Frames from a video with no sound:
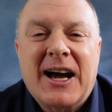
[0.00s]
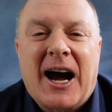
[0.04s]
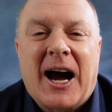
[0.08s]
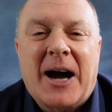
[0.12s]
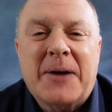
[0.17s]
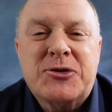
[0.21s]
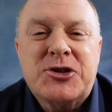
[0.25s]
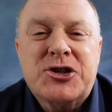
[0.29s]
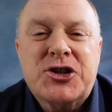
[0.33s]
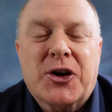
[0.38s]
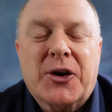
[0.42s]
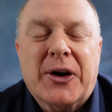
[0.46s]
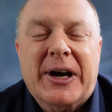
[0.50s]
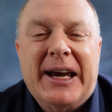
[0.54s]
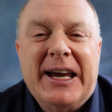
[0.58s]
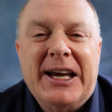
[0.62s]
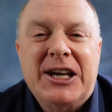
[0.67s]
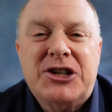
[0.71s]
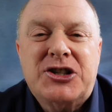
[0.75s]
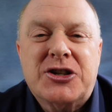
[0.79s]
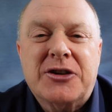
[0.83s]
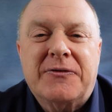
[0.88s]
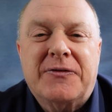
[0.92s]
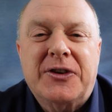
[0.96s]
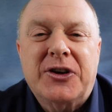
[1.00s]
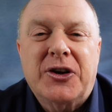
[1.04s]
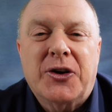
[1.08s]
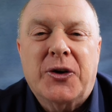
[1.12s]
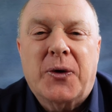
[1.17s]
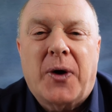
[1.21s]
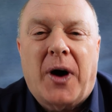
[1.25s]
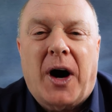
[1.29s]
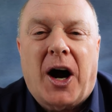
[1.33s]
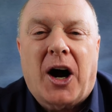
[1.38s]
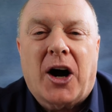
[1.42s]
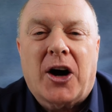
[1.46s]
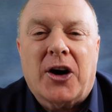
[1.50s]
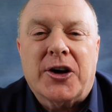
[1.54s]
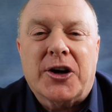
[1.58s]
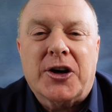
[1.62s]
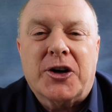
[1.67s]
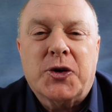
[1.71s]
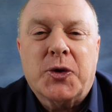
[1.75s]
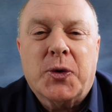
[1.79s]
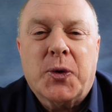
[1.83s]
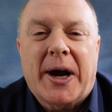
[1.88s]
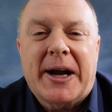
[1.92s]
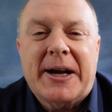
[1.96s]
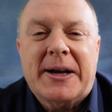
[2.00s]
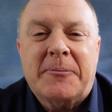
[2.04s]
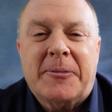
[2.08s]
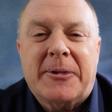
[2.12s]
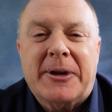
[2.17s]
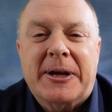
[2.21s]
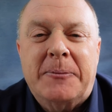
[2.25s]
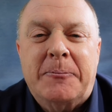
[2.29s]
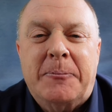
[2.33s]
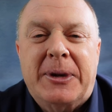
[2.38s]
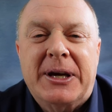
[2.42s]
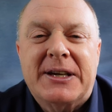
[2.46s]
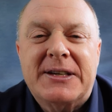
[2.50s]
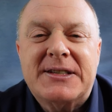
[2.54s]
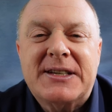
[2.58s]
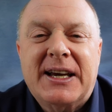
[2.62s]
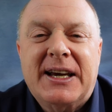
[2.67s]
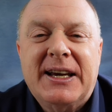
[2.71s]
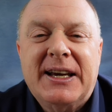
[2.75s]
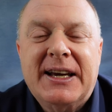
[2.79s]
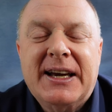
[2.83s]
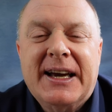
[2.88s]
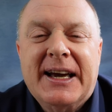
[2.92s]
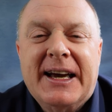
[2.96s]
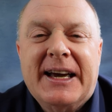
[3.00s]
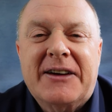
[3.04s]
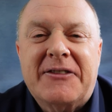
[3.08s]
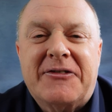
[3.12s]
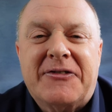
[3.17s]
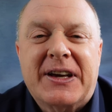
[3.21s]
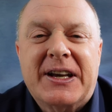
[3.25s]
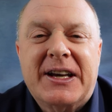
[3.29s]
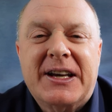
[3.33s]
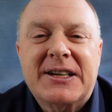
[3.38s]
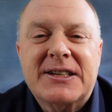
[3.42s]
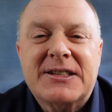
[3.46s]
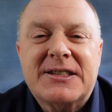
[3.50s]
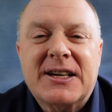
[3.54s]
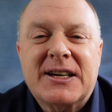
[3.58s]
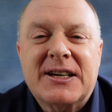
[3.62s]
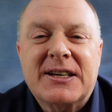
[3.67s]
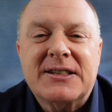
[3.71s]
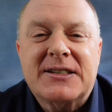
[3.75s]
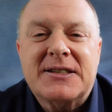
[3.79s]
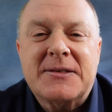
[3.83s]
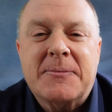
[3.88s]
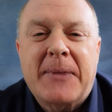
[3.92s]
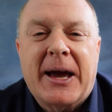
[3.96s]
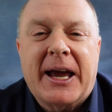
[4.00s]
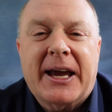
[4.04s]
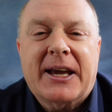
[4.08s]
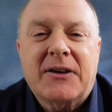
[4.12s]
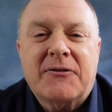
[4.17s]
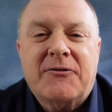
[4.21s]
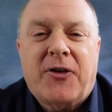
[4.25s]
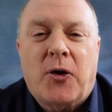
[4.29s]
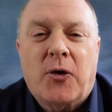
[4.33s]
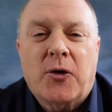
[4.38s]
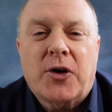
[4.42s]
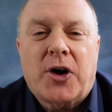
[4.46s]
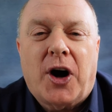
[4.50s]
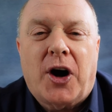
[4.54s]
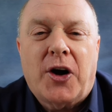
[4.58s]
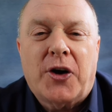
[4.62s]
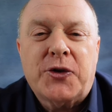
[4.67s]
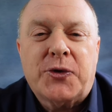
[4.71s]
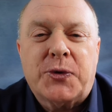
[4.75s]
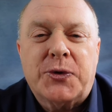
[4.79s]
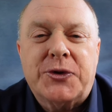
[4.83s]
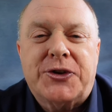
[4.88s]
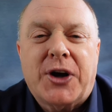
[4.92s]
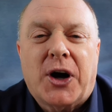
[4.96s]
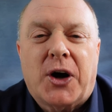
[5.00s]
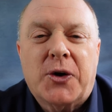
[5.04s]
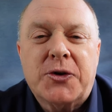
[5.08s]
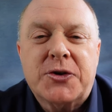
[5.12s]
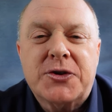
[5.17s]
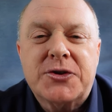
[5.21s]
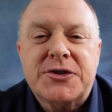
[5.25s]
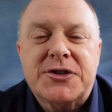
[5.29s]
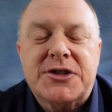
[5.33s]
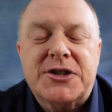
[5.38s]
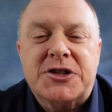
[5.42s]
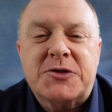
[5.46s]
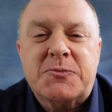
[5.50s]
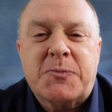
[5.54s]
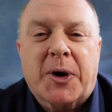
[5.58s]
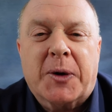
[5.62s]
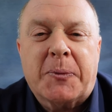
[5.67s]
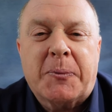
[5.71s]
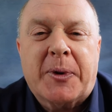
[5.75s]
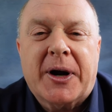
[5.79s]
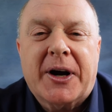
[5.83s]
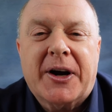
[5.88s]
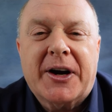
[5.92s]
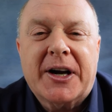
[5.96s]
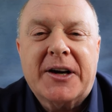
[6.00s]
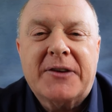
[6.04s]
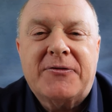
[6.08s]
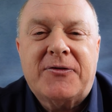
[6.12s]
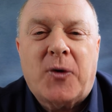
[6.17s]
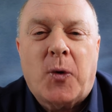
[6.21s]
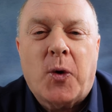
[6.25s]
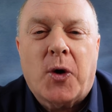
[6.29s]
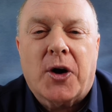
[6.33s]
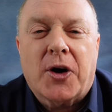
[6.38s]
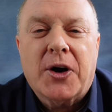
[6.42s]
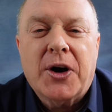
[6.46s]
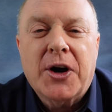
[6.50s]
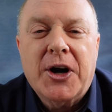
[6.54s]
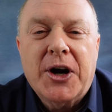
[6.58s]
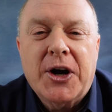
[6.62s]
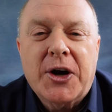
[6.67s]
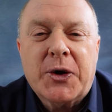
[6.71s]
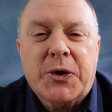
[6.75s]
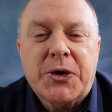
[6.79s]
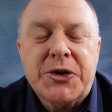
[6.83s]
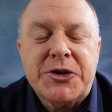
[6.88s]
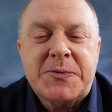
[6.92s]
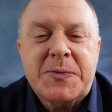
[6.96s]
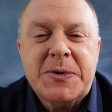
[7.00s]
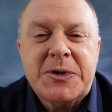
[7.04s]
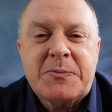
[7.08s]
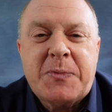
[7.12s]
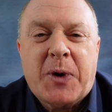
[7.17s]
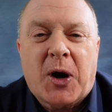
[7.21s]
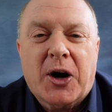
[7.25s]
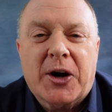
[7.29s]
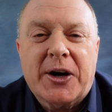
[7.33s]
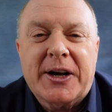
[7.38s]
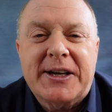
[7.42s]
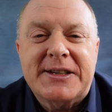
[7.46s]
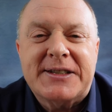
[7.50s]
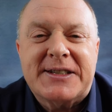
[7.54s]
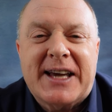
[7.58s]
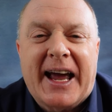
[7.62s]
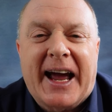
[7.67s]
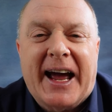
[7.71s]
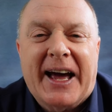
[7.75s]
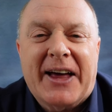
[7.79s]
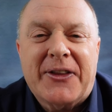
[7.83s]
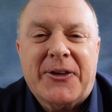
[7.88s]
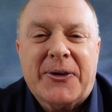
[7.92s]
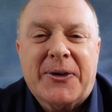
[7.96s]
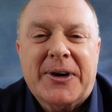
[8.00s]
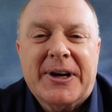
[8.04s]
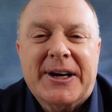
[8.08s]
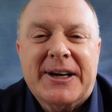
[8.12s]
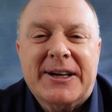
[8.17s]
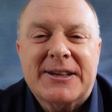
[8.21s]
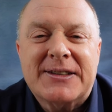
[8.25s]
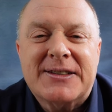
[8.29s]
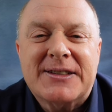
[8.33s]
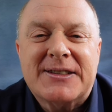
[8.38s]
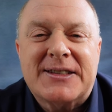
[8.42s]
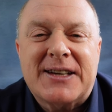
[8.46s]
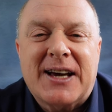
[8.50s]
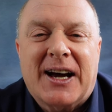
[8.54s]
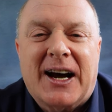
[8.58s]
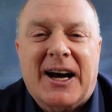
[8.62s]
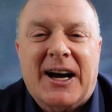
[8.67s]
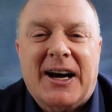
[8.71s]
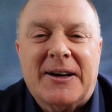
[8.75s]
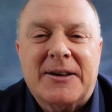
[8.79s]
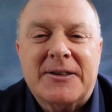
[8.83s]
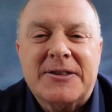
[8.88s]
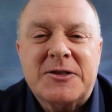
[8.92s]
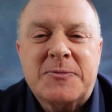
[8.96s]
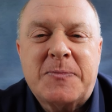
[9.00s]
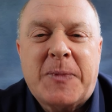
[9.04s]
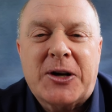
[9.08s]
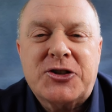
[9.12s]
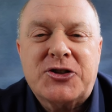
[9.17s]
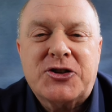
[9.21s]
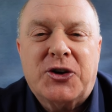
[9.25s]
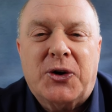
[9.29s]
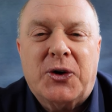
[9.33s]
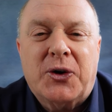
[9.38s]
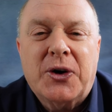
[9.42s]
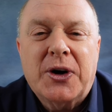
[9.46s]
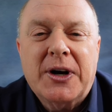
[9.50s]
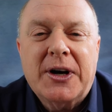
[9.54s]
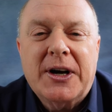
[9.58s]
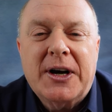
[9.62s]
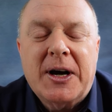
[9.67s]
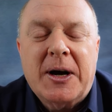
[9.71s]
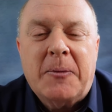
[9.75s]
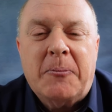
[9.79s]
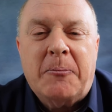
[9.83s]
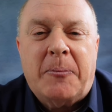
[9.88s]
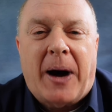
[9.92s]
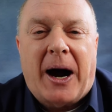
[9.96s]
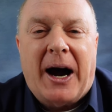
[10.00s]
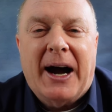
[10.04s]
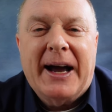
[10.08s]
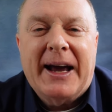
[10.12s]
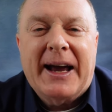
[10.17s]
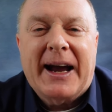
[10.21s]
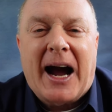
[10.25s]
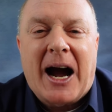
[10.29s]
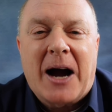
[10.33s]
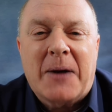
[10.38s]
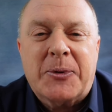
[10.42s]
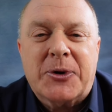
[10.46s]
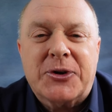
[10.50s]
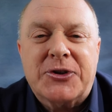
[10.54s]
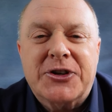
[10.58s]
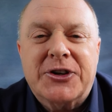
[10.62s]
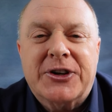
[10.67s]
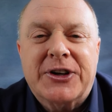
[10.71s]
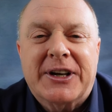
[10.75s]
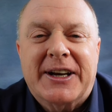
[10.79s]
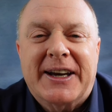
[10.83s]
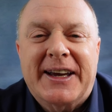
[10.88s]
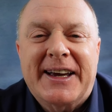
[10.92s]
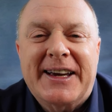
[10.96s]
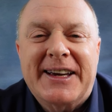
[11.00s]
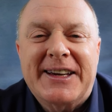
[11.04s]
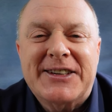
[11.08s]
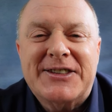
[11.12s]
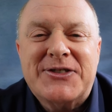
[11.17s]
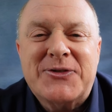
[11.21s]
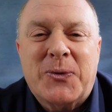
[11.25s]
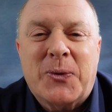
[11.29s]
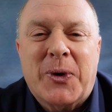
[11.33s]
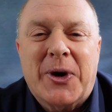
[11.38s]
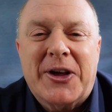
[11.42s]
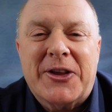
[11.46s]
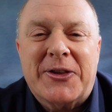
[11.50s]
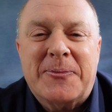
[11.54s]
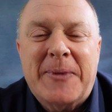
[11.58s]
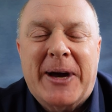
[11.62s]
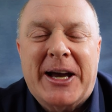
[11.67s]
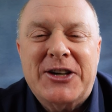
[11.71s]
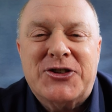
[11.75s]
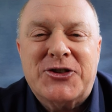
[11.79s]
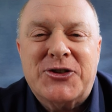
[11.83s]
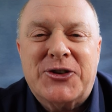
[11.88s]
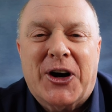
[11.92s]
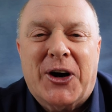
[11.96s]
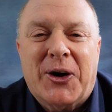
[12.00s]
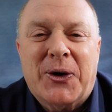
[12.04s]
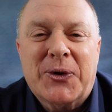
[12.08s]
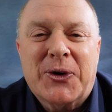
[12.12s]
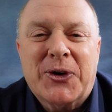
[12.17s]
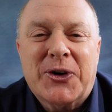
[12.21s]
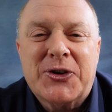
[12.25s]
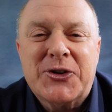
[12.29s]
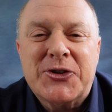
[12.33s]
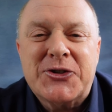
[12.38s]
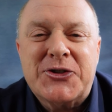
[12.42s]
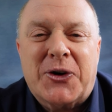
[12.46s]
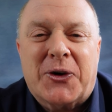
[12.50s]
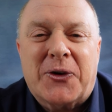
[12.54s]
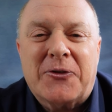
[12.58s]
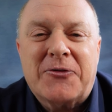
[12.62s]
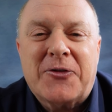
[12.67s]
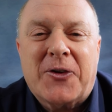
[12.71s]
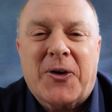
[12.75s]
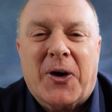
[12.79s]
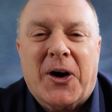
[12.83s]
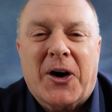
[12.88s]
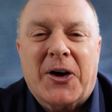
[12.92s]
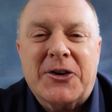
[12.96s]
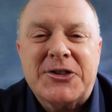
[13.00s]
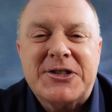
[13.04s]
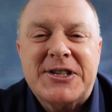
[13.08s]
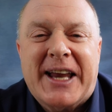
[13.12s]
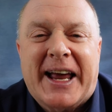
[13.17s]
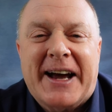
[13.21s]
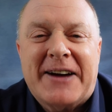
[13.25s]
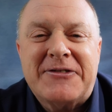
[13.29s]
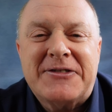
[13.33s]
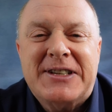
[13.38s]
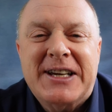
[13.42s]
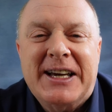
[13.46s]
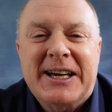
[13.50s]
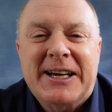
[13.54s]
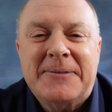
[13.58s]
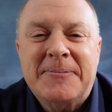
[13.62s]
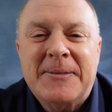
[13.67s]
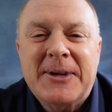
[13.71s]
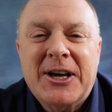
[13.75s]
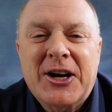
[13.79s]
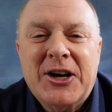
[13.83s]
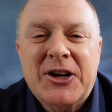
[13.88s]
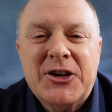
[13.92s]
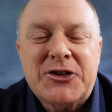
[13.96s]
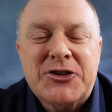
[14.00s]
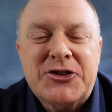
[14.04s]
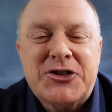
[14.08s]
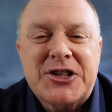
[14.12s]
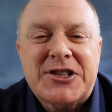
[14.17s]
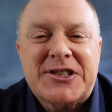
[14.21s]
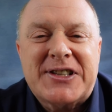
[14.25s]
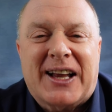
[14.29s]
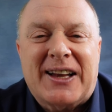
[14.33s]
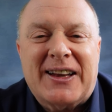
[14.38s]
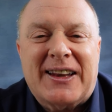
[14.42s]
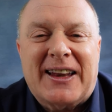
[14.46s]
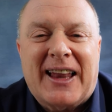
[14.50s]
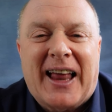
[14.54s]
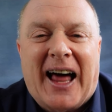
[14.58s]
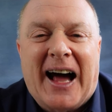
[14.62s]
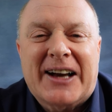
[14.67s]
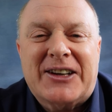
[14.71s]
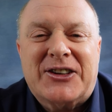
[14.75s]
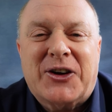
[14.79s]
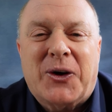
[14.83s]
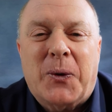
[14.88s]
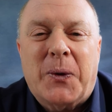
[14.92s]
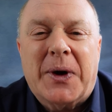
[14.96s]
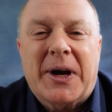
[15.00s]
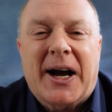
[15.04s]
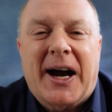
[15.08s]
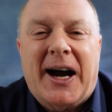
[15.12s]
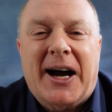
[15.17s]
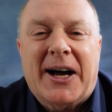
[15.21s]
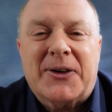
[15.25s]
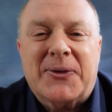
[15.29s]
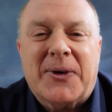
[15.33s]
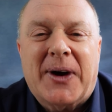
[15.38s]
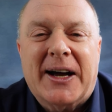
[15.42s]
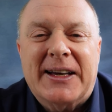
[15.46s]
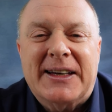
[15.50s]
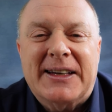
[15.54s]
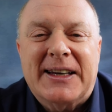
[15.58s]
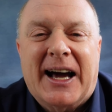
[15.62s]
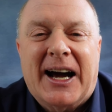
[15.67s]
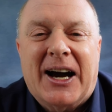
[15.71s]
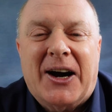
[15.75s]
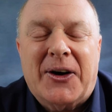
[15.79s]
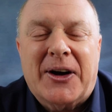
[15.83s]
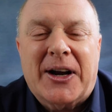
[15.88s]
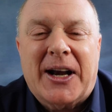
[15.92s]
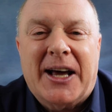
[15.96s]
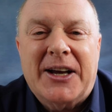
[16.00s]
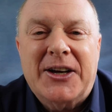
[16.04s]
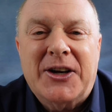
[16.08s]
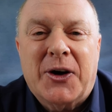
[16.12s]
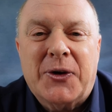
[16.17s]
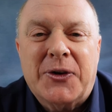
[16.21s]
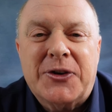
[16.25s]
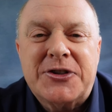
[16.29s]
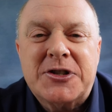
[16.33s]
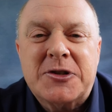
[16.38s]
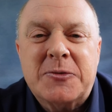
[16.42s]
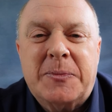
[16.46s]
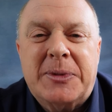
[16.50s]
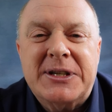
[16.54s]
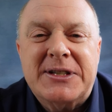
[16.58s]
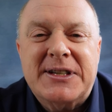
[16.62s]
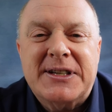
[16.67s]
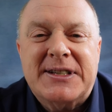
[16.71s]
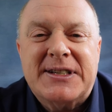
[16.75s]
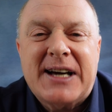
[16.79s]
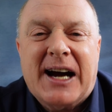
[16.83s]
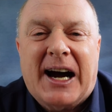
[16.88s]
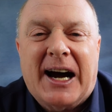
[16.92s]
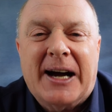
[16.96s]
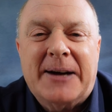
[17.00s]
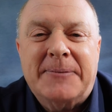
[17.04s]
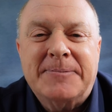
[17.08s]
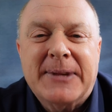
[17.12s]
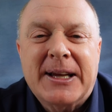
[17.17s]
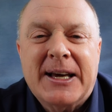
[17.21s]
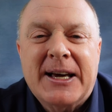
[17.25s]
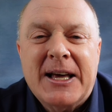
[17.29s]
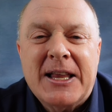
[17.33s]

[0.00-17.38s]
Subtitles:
I'm sure each of you are incredibly busy. If it isn't making phone calls with donors, it's preparing for Christmas parties, gatherings, special buying opportunities with major donors or for our staff team. There's just a lot going on right now, and I know this is a busy time.